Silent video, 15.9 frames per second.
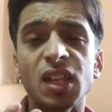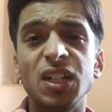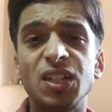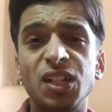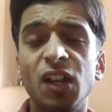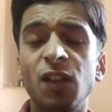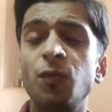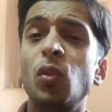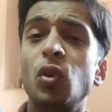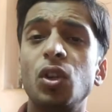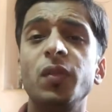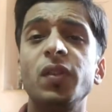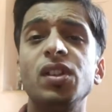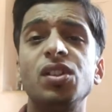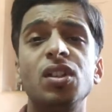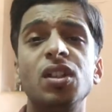
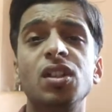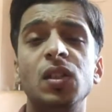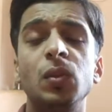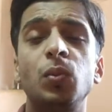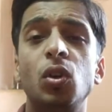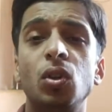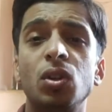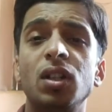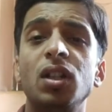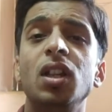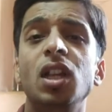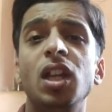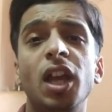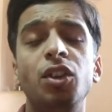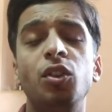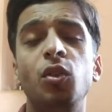self-motivation is important,
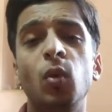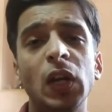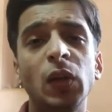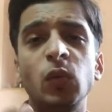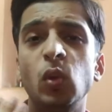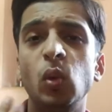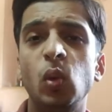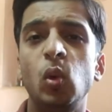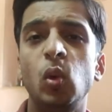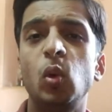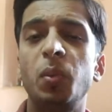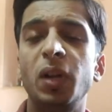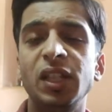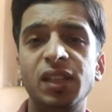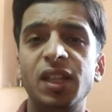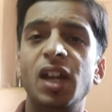and you have to grow
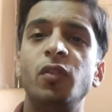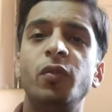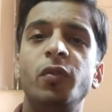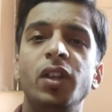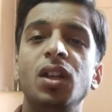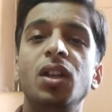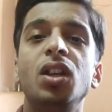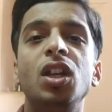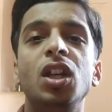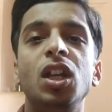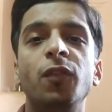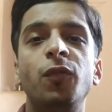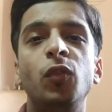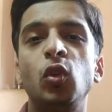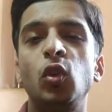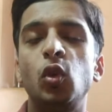by that way.
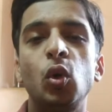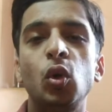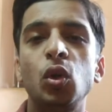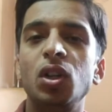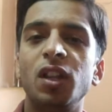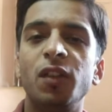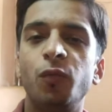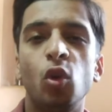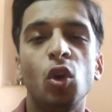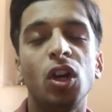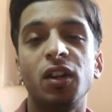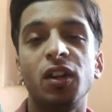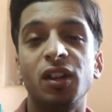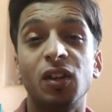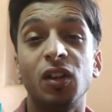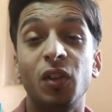If you
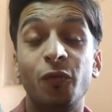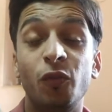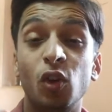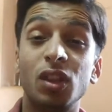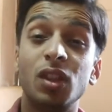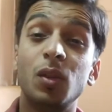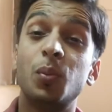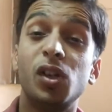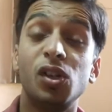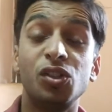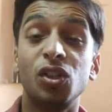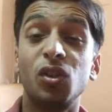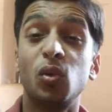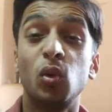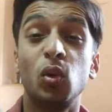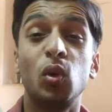are the
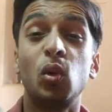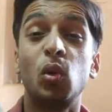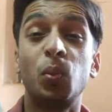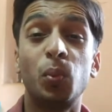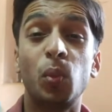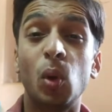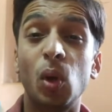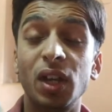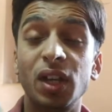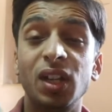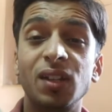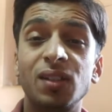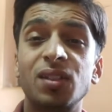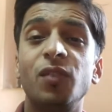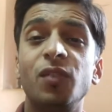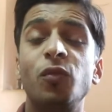person who do
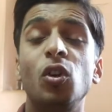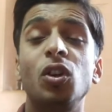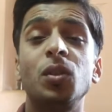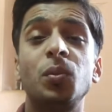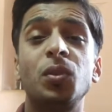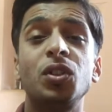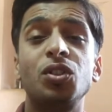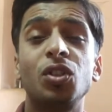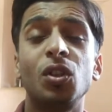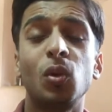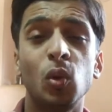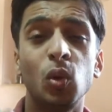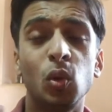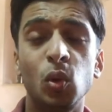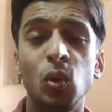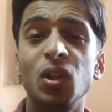politics, if you are the person
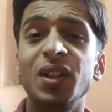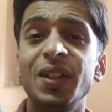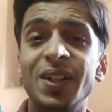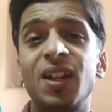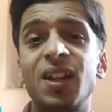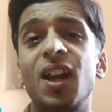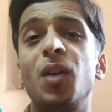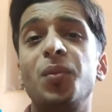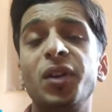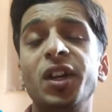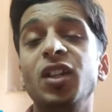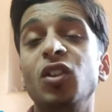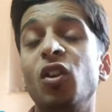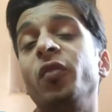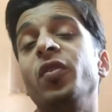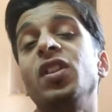who do drama
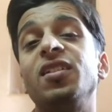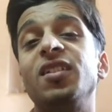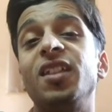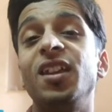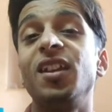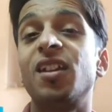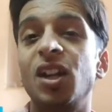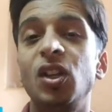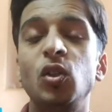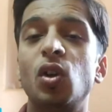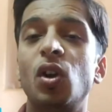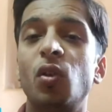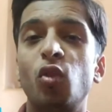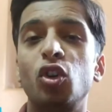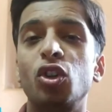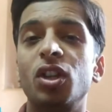in office, then try to
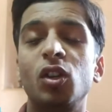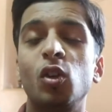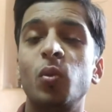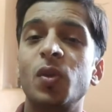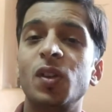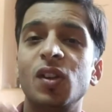avoid that.